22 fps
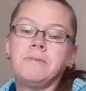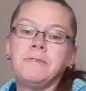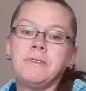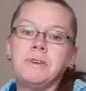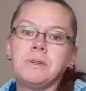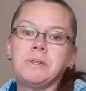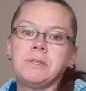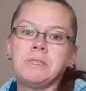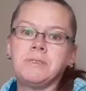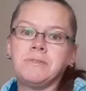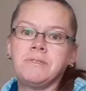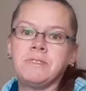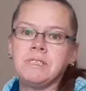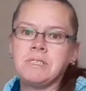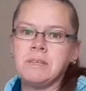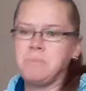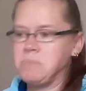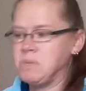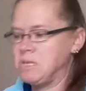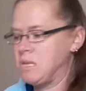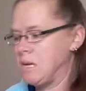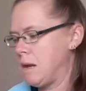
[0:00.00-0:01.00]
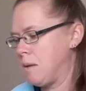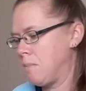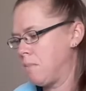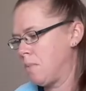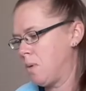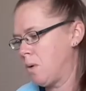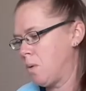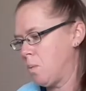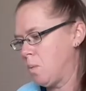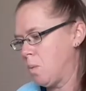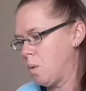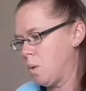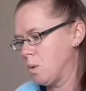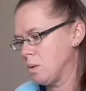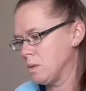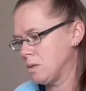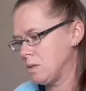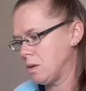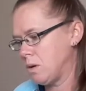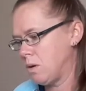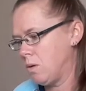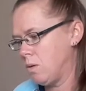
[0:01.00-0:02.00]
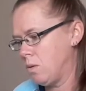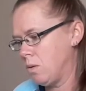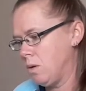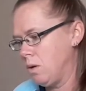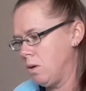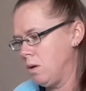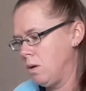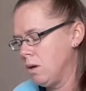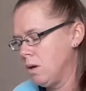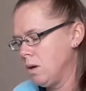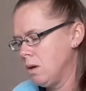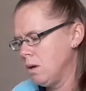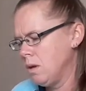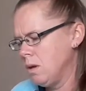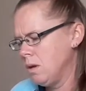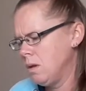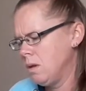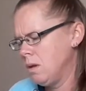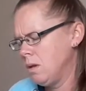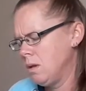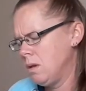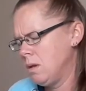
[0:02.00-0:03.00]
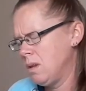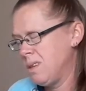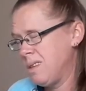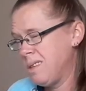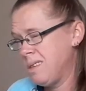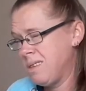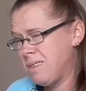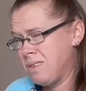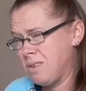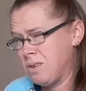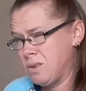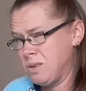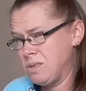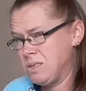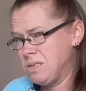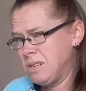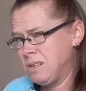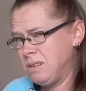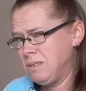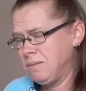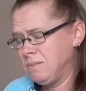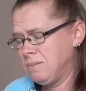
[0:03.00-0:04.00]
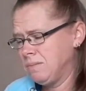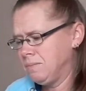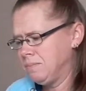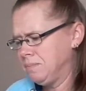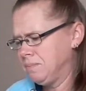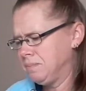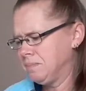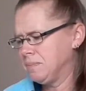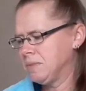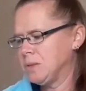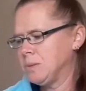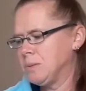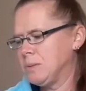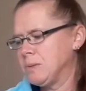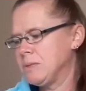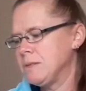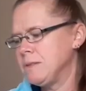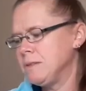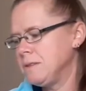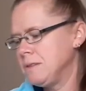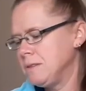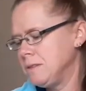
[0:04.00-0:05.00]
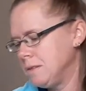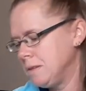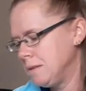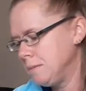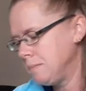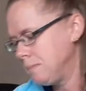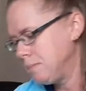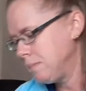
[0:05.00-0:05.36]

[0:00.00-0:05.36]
1st of September, was on Thursday. Was it Thursday?